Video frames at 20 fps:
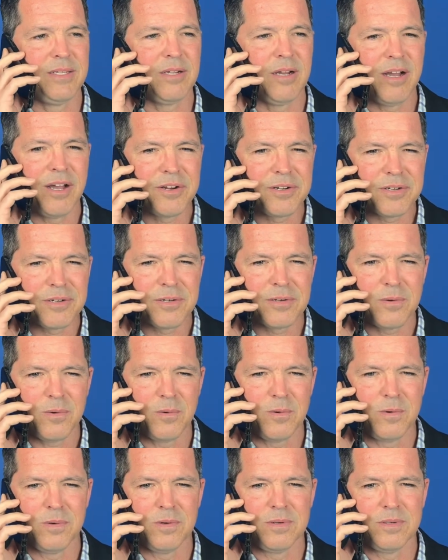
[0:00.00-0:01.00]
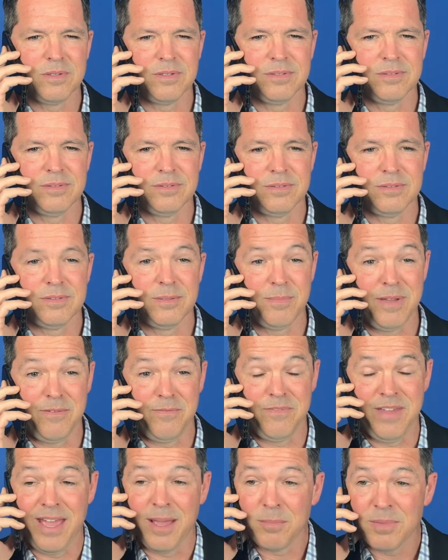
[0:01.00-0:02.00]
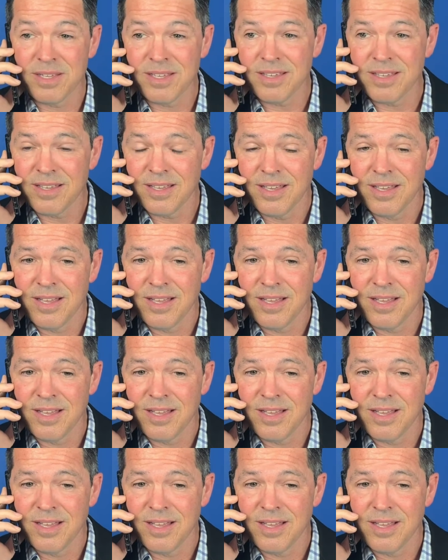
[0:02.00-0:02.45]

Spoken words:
daughter or to my family?